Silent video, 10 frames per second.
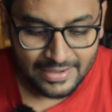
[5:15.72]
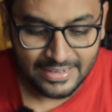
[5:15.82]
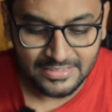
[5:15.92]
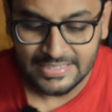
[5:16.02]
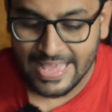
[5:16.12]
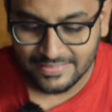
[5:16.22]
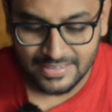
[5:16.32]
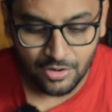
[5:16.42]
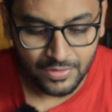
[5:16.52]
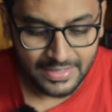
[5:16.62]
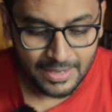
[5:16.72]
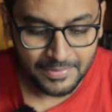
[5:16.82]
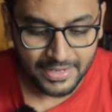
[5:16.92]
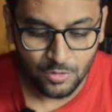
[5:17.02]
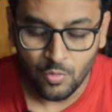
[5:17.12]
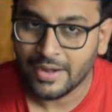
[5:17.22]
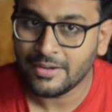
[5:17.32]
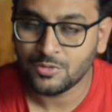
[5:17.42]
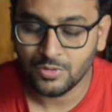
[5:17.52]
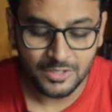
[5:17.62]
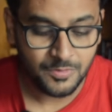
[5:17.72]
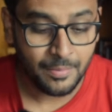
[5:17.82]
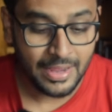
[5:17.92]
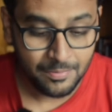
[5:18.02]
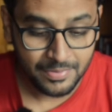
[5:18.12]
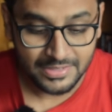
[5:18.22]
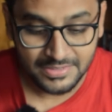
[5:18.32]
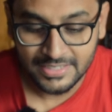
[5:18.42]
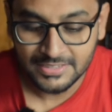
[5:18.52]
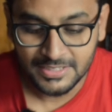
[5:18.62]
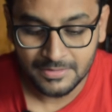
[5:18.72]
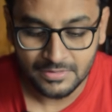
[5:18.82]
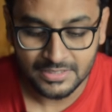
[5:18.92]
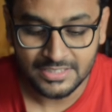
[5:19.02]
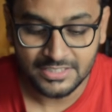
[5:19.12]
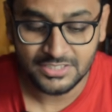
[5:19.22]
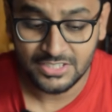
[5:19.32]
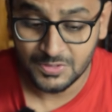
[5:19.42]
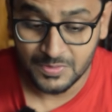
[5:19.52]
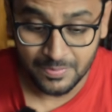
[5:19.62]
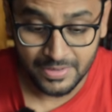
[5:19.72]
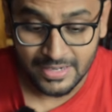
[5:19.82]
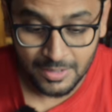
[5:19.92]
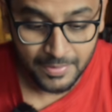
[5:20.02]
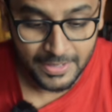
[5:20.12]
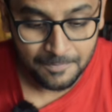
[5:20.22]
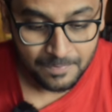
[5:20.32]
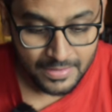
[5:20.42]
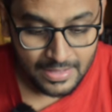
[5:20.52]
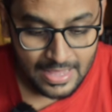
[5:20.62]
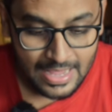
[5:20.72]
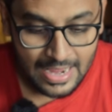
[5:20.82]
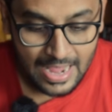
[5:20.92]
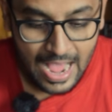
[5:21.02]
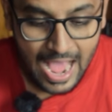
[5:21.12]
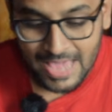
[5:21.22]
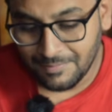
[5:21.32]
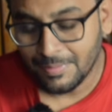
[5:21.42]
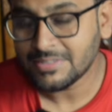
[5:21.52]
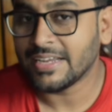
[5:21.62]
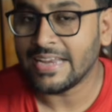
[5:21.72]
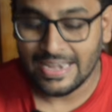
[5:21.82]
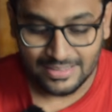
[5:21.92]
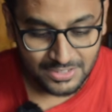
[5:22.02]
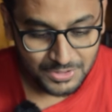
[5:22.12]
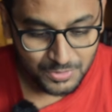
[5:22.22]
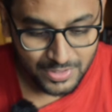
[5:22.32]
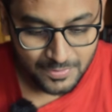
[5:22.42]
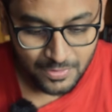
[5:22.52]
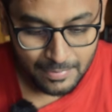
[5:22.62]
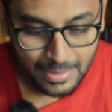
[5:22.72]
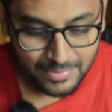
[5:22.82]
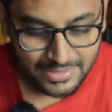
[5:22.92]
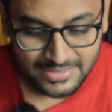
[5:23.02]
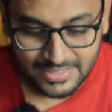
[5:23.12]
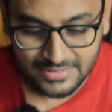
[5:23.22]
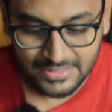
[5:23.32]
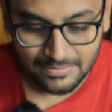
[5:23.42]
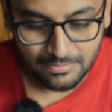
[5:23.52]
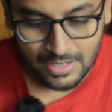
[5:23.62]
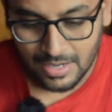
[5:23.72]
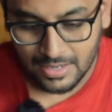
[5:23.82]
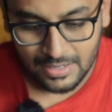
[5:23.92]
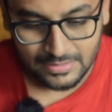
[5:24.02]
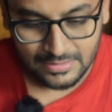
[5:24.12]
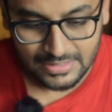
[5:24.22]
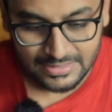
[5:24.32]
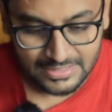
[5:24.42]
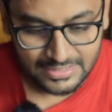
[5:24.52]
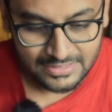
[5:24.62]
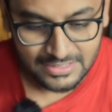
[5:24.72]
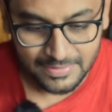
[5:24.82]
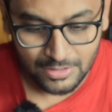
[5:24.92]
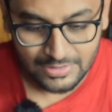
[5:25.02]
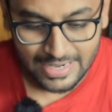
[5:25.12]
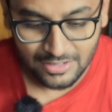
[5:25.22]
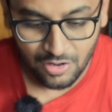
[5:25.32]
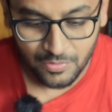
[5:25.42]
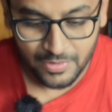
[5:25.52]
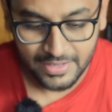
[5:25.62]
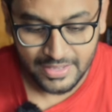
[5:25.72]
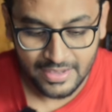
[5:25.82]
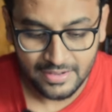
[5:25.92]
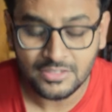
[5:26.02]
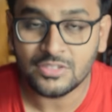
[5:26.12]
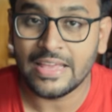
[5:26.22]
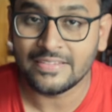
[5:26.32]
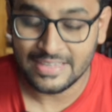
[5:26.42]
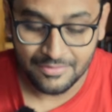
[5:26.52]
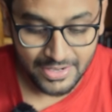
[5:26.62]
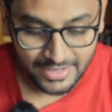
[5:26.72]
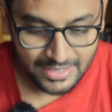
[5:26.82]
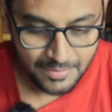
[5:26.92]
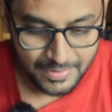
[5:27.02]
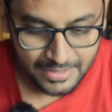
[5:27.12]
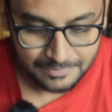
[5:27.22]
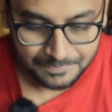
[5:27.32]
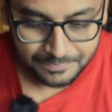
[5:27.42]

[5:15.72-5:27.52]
Next is Hexagon. They have taken one student from MTech CSE. The CTC is 15 LPA. IBM has taken another student from MTech CSE. The CTC value that they are offering here is 17 LPA.